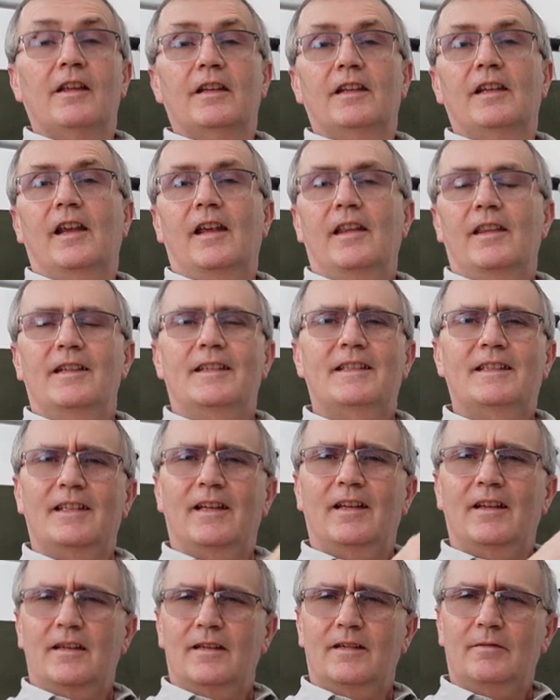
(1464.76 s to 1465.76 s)
Yeah, this
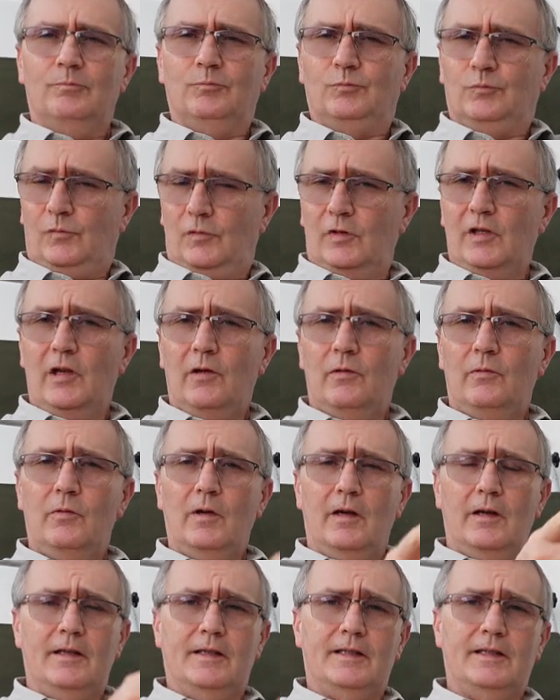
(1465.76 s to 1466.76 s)
new
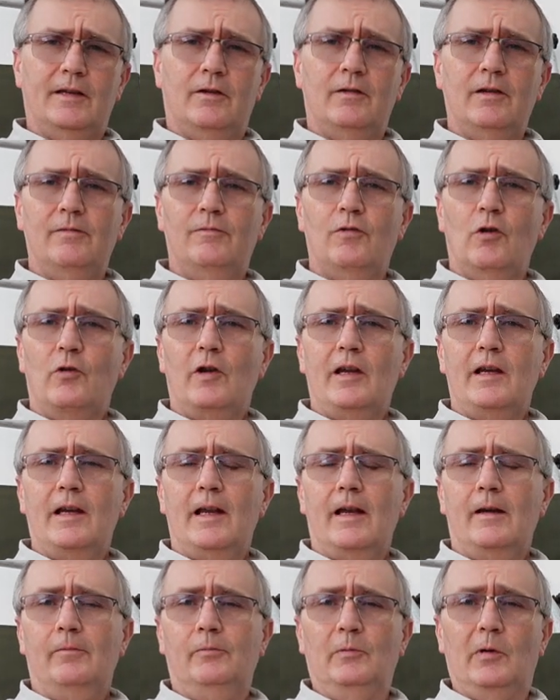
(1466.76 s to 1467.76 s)
Sony vlogging
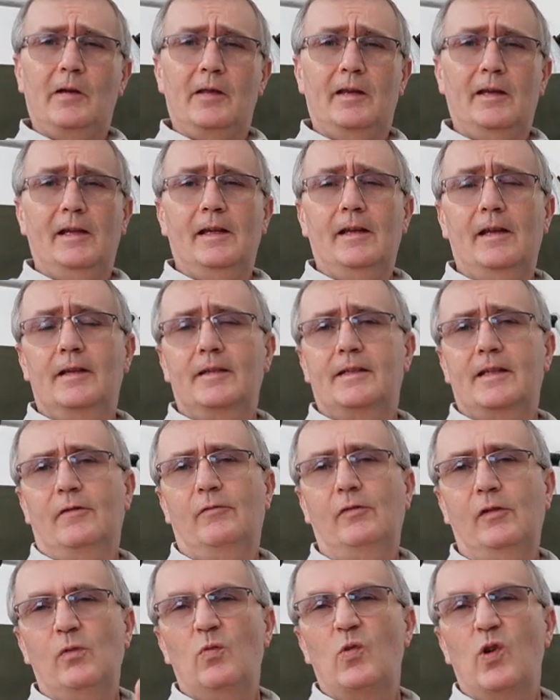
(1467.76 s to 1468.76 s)
camera, the
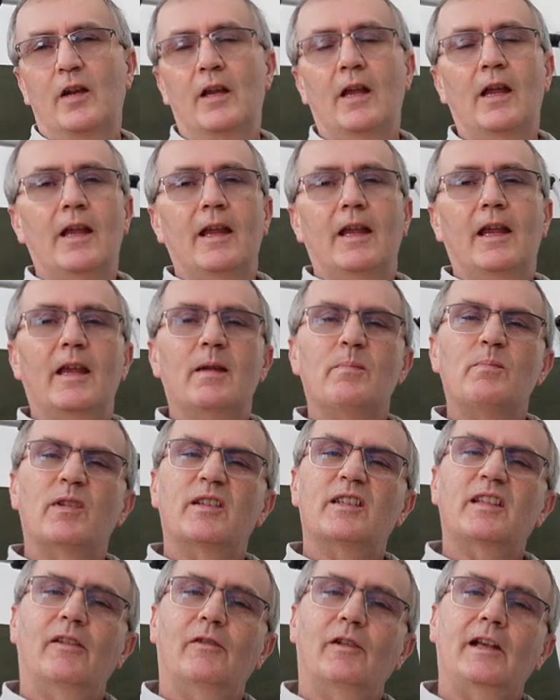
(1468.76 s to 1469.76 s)
ZV-1, it
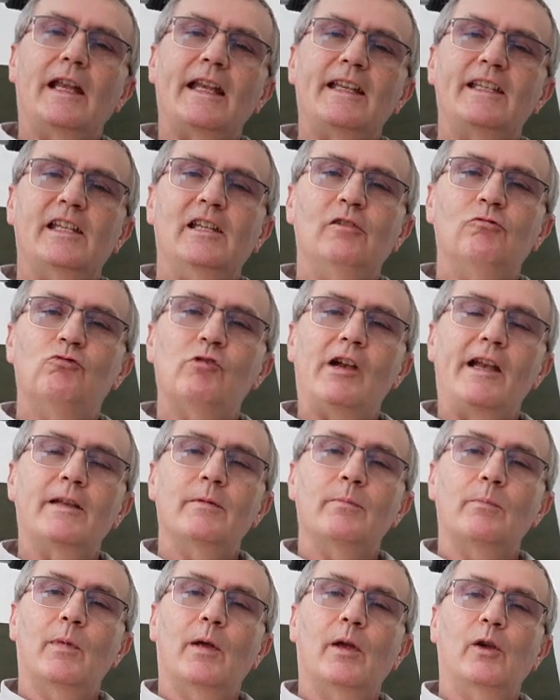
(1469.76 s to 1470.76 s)
must have an
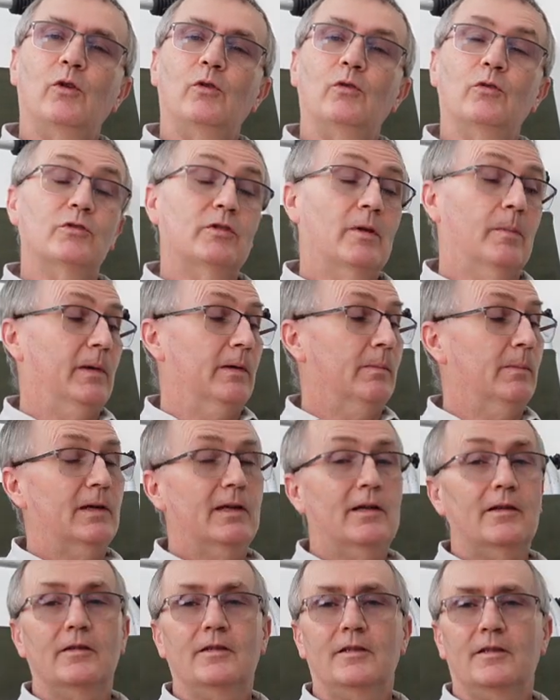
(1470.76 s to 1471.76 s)
anti-rant mode or something,
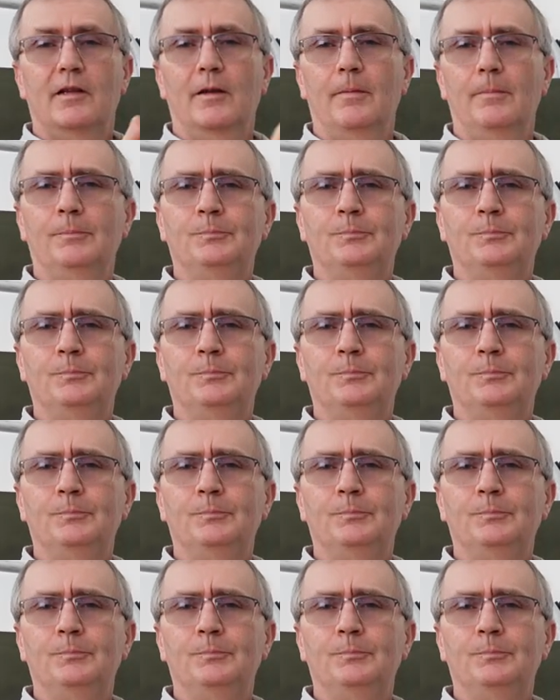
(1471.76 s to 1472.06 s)
because